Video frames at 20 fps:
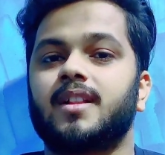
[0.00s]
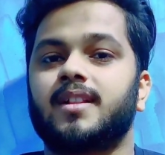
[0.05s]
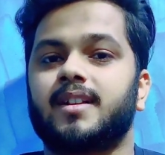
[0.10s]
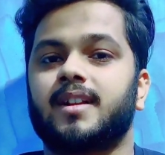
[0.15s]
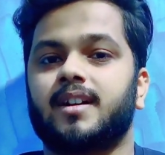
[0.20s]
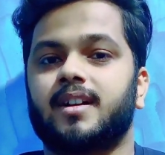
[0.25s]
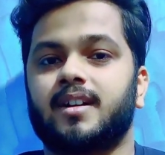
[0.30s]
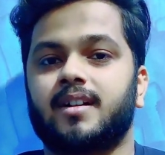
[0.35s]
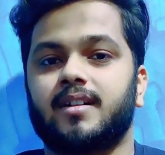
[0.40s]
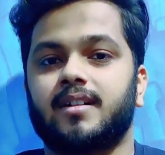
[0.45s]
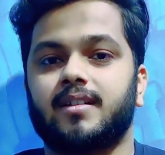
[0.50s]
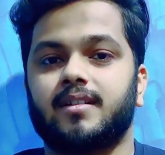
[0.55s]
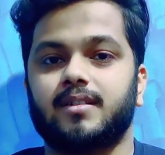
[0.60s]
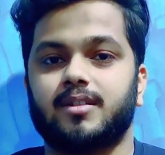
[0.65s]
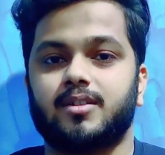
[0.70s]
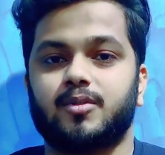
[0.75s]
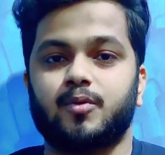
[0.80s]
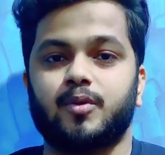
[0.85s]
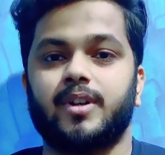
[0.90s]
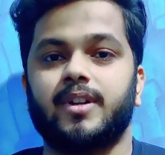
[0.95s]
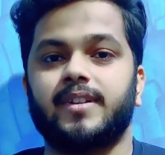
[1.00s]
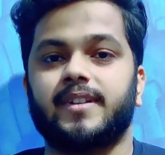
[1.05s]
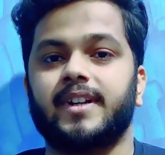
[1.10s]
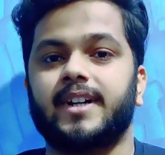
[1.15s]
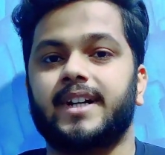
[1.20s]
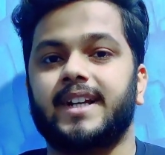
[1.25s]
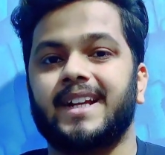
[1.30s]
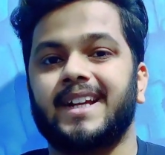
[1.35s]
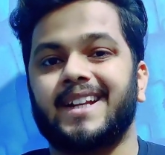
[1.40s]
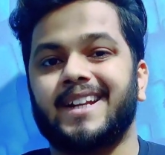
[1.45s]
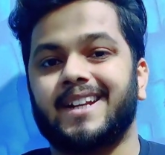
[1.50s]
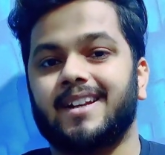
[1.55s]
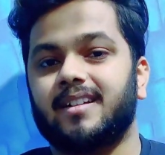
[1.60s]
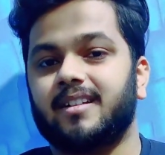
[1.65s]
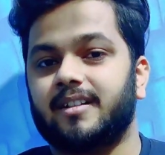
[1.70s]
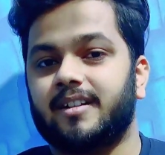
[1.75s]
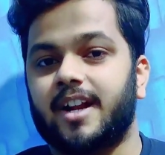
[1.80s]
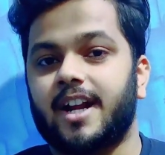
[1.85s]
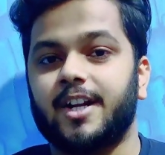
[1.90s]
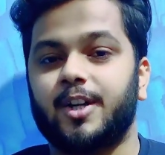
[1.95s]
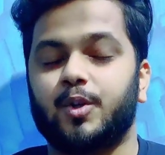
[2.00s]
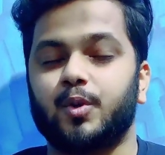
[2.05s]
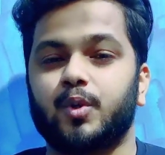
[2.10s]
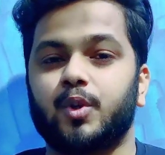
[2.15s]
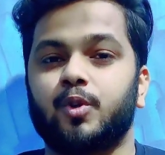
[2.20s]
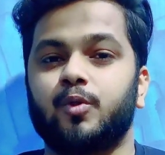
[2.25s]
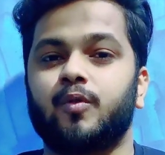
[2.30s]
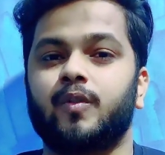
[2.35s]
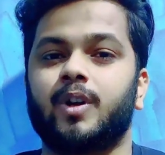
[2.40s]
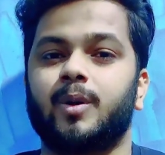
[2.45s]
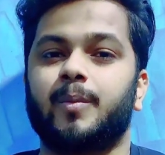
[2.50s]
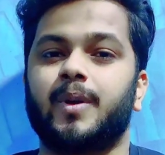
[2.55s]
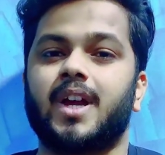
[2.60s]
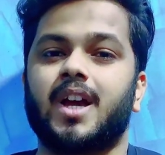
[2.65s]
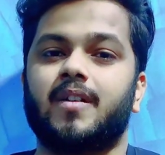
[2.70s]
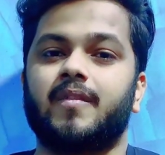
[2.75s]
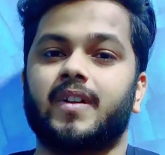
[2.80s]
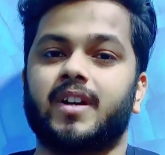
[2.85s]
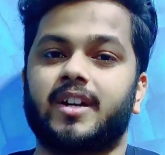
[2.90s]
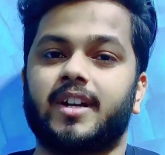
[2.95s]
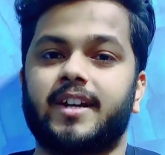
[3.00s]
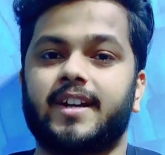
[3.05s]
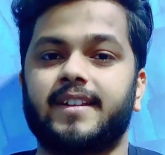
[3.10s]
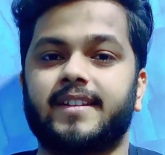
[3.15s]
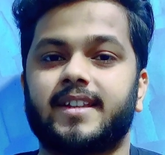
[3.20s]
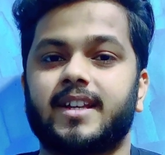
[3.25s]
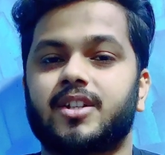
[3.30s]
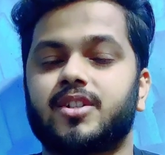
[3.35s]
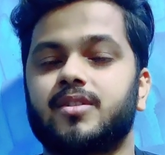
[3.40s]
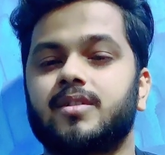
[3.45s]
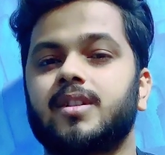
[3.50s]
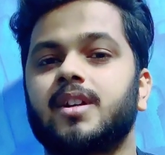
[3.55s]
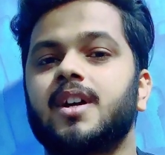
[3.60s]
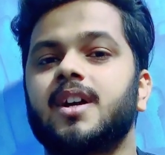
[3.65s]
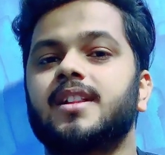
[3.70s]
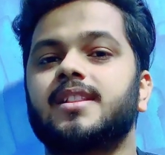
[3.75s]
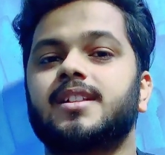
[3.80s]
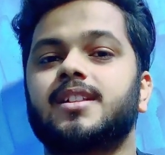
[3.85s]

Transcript: the student sitting right to you will be having reading section,